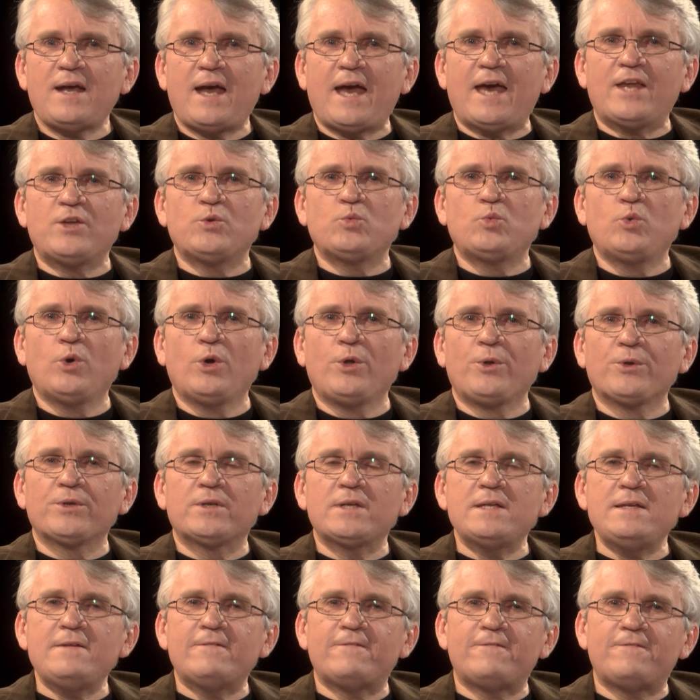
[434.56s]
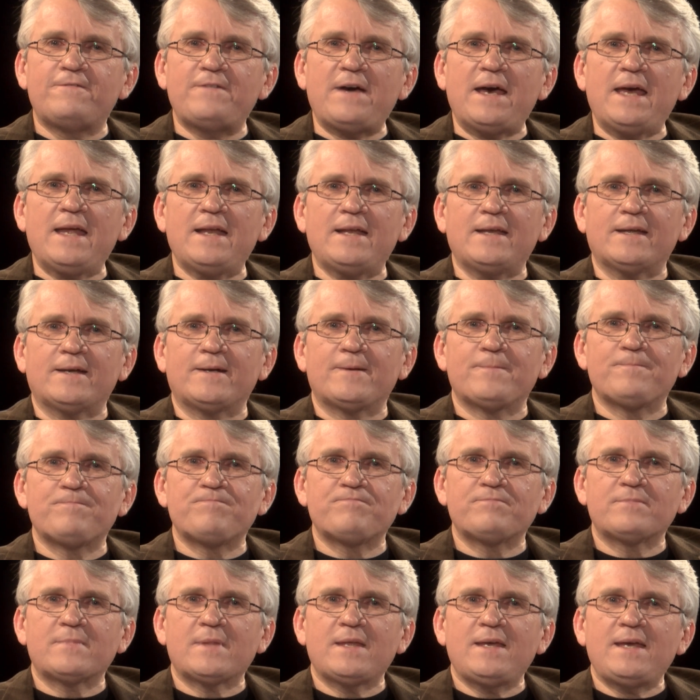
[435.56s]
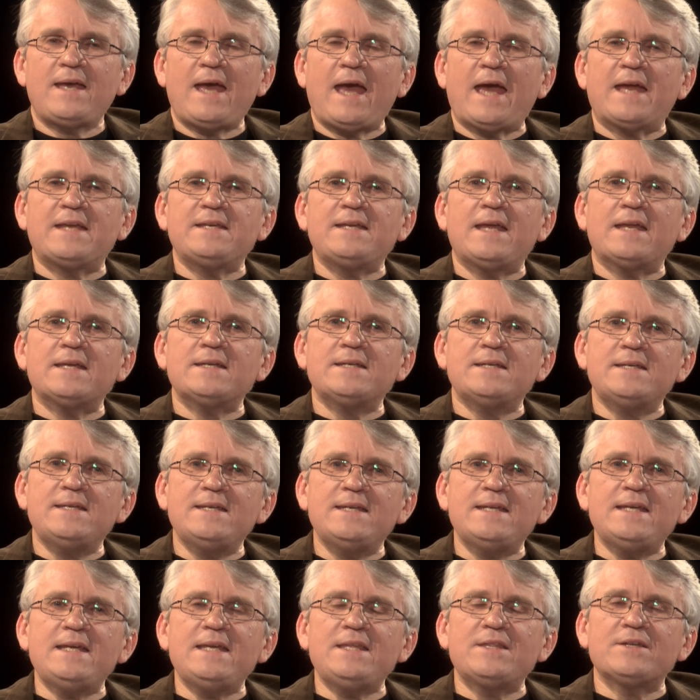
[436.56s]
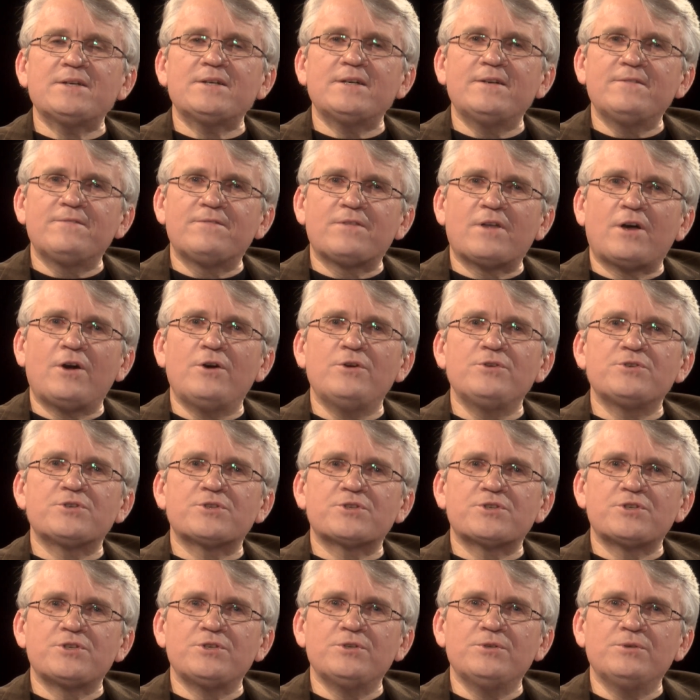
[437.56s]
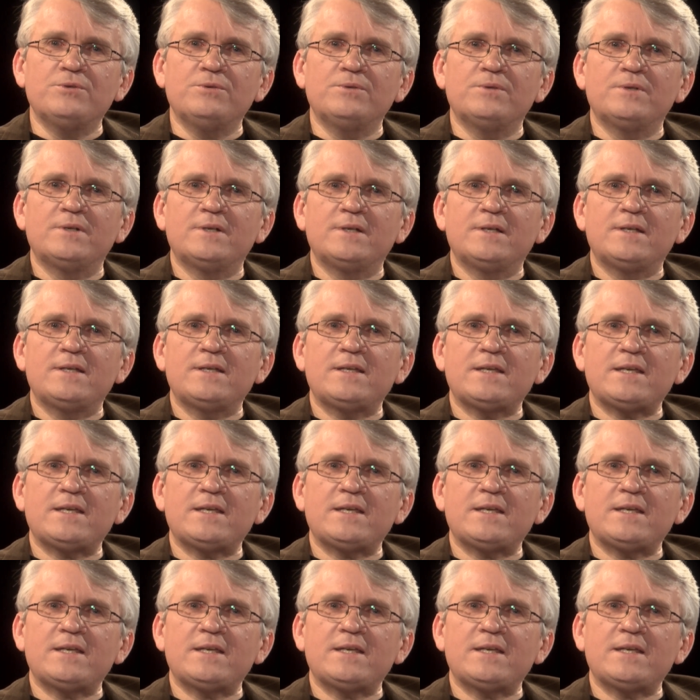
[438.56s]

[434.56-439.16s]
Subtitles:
and worldly failure, and yet neither of those two